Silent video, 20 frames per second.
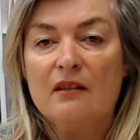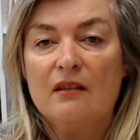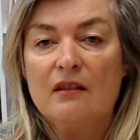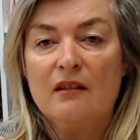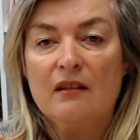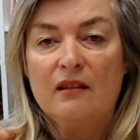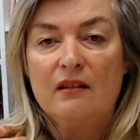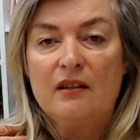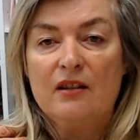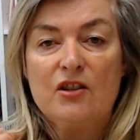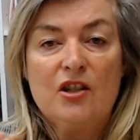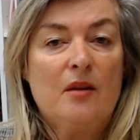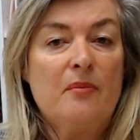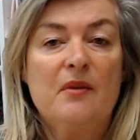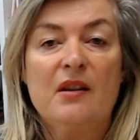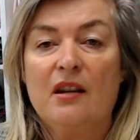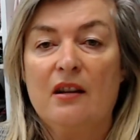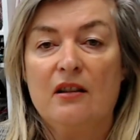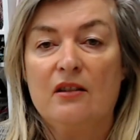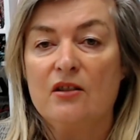the shaping,
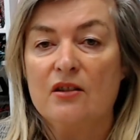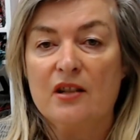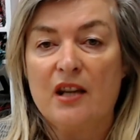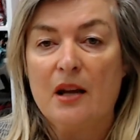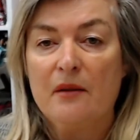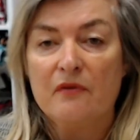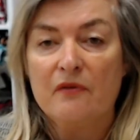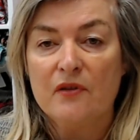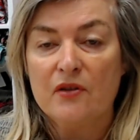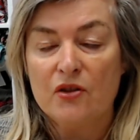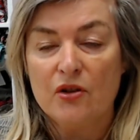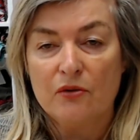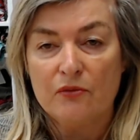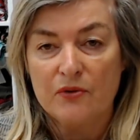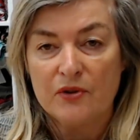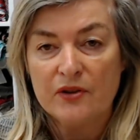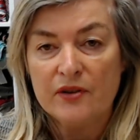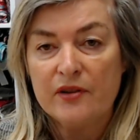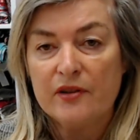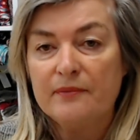it just came from the
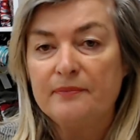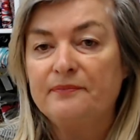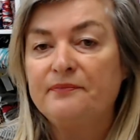shoulders.